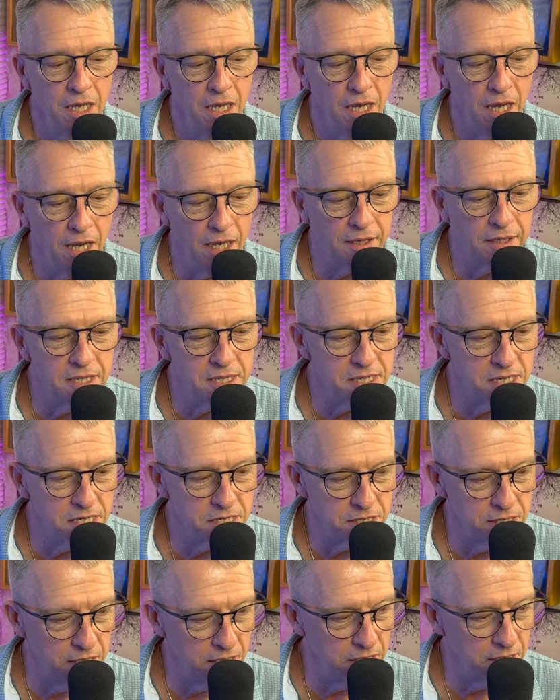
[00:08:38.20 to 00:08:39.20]
Anthony
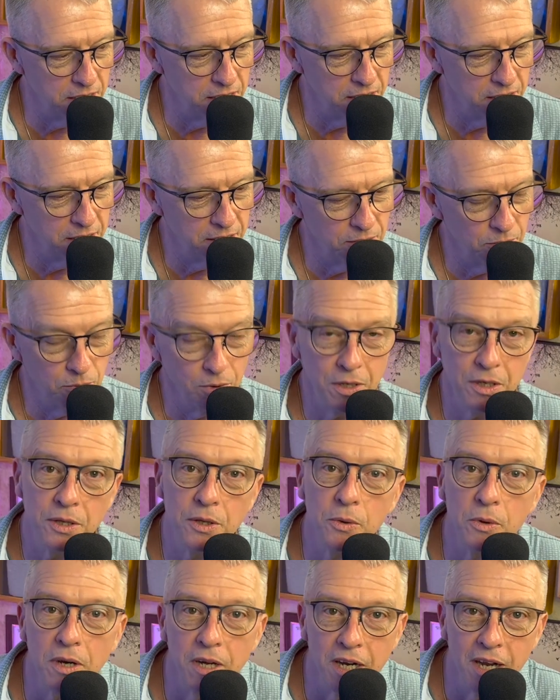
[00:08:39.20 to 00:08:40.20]
says, uh, what are you
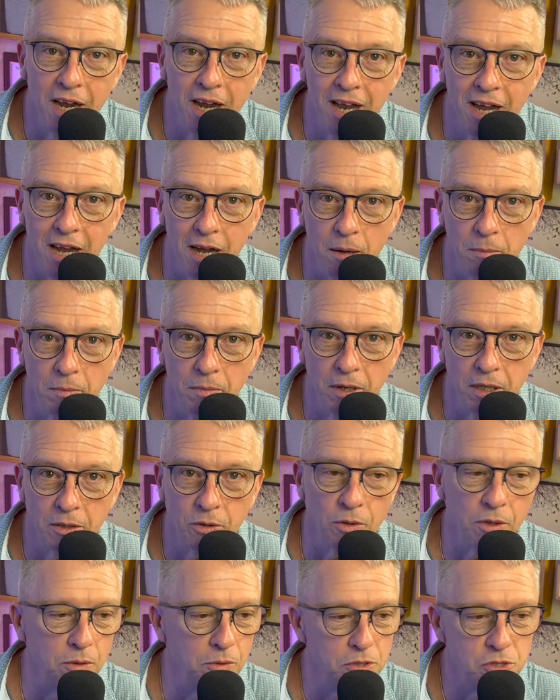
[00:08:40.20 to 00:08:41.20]
doing in IHOP? I
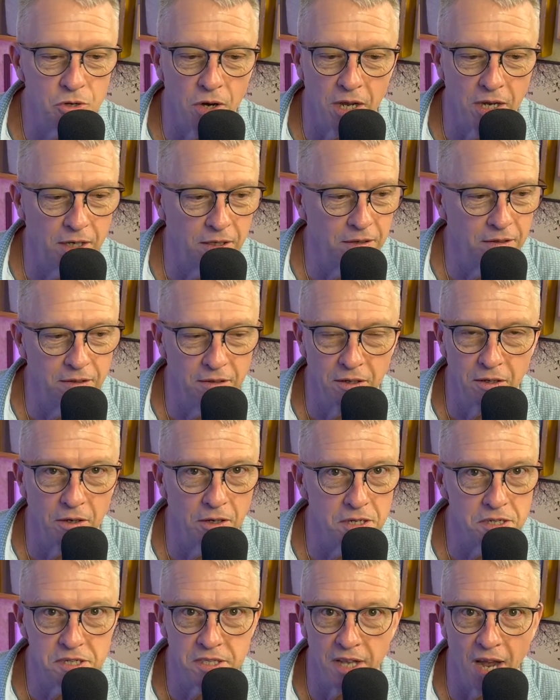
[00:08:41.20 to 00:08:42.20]
thought you were trying to, you know,
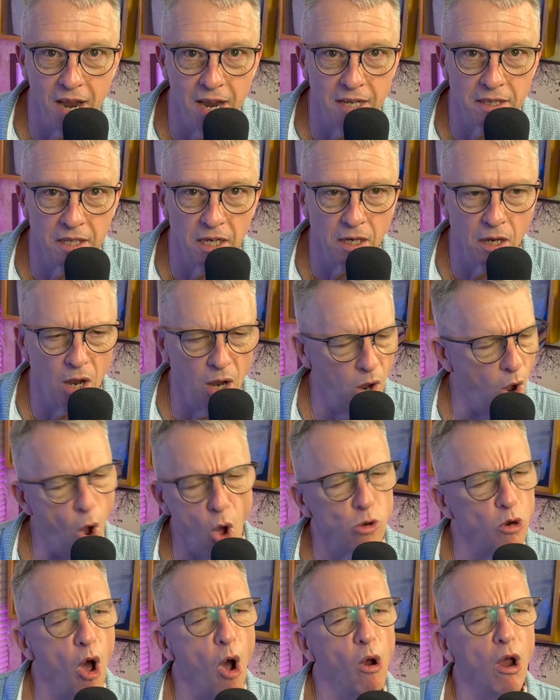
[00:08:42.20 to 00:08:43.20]
this diet thing. Oh,
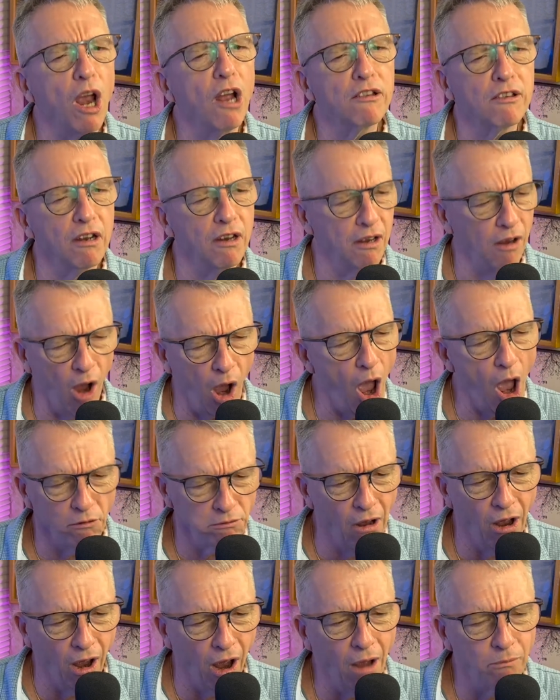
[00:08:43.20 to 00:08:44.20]
no, Anthony. Ah,
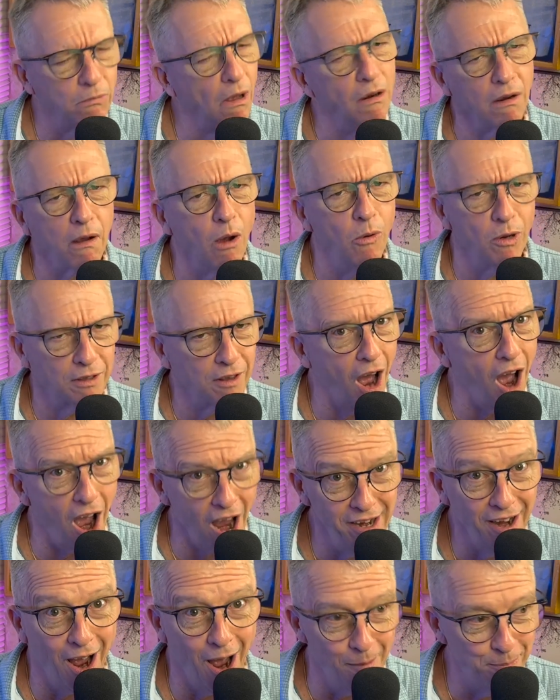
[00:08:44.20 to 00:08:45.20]
no, I'm going to go into
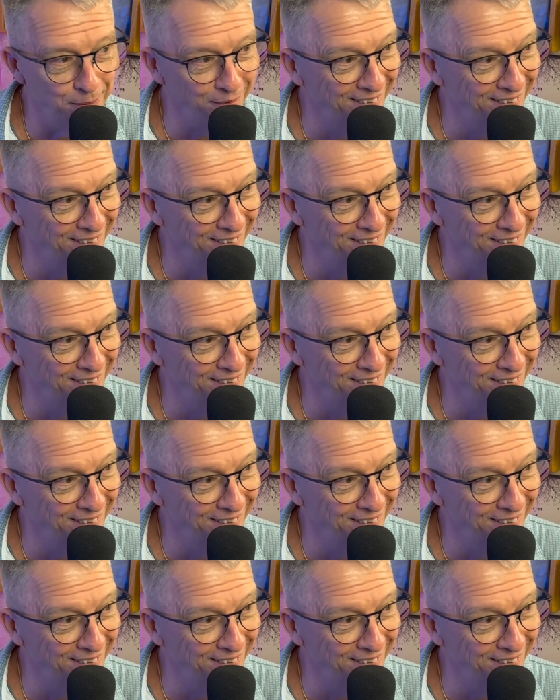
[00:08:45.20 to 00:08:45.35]
IHOP